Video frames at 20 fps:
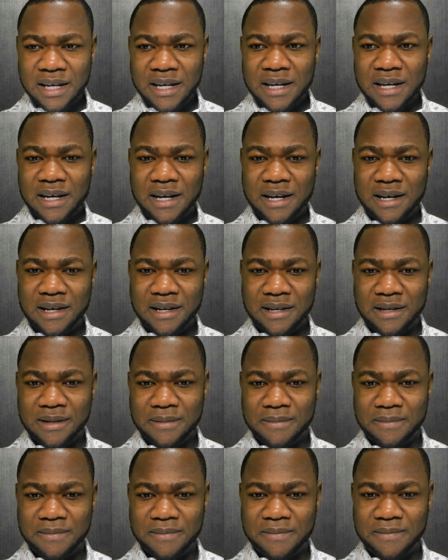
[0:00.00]

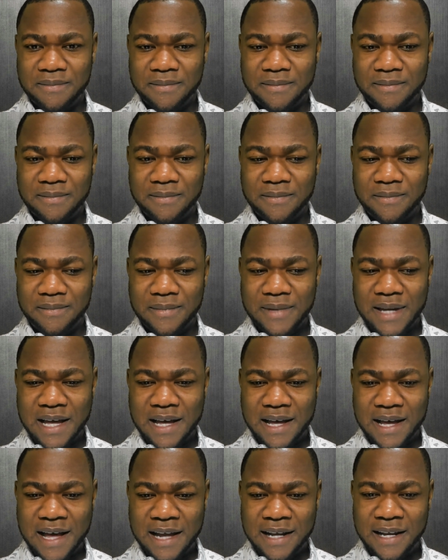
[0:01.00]

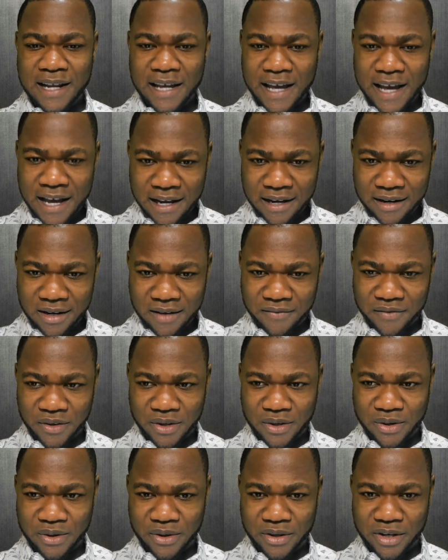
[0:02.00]
At the end of
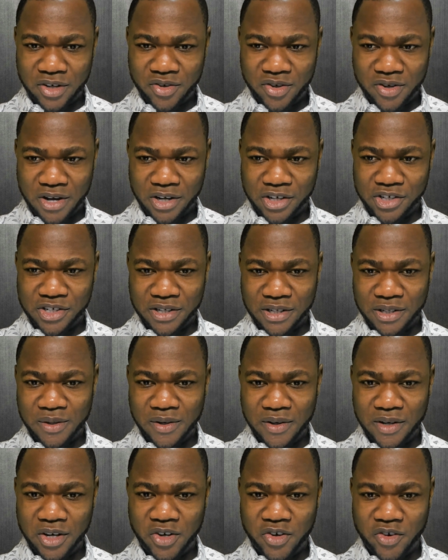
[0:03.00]
your introduction,
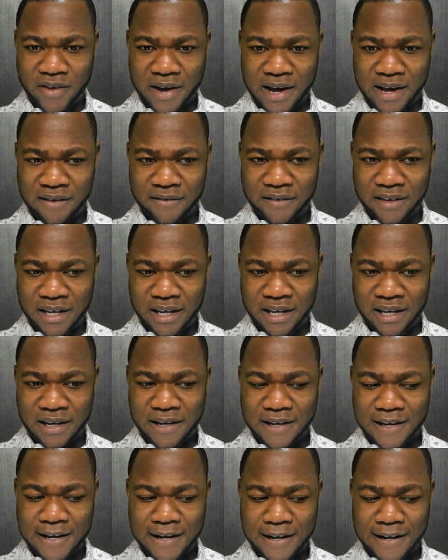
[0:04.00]
you need to have
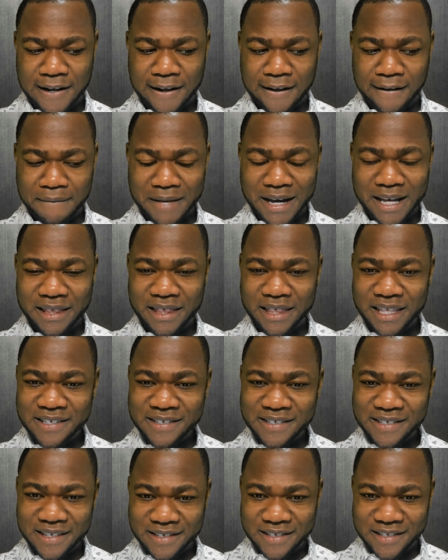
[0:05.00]
a
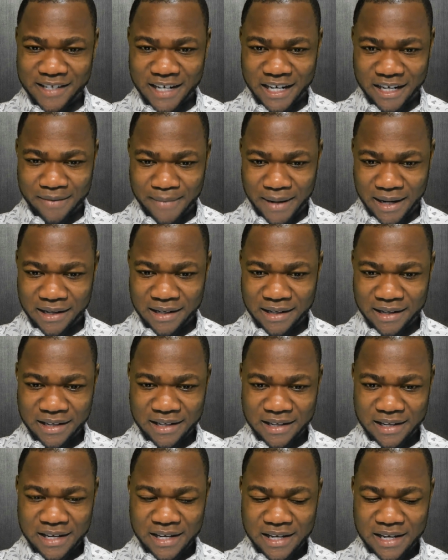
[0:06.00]
thesis statement.
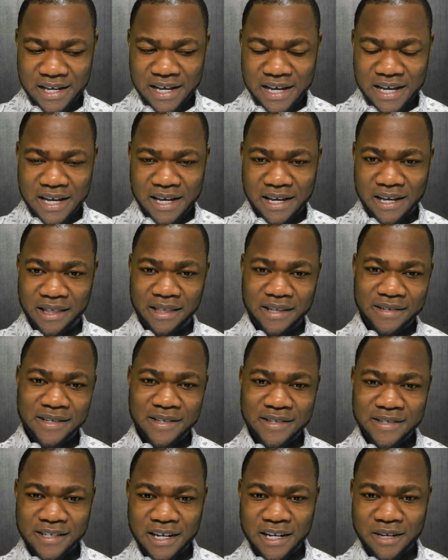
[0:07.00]
A
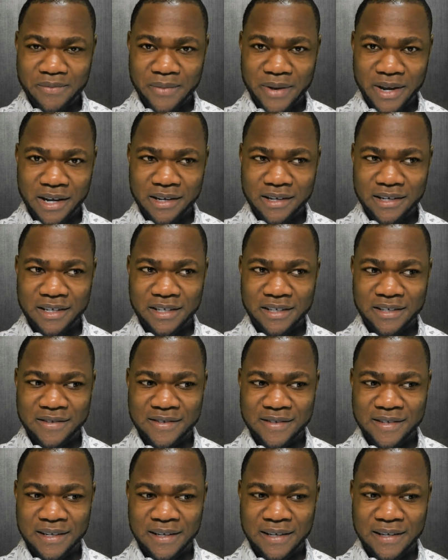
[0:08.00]
thesis statement
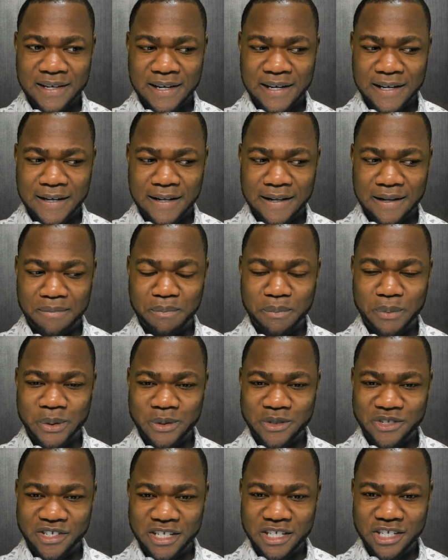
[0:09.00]
is the
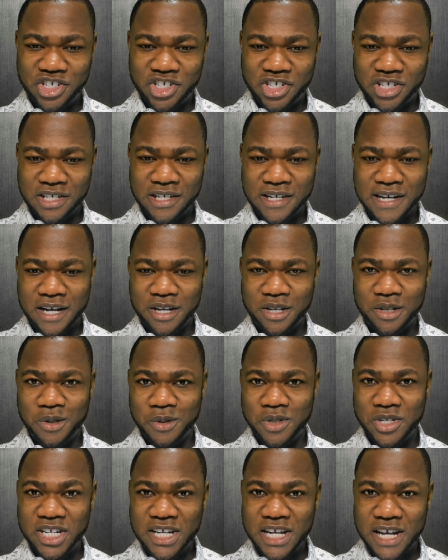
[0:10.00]
position that
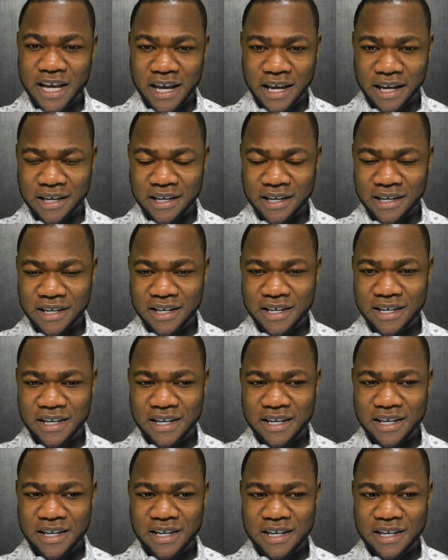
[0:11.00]
you take
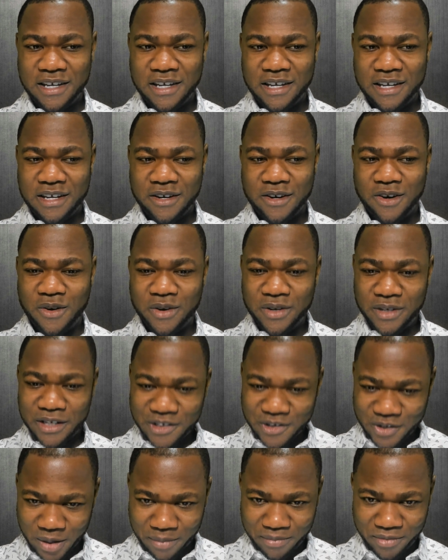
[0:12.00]
on the
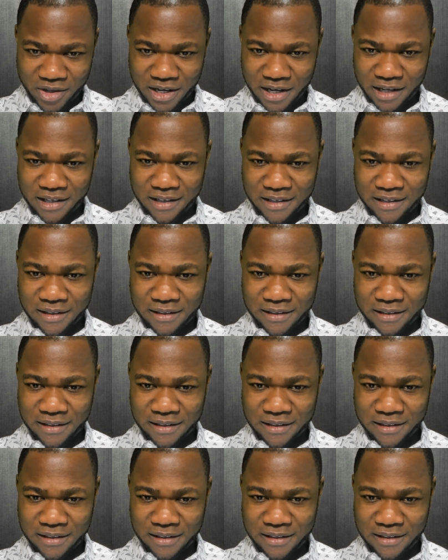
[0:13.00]
subject.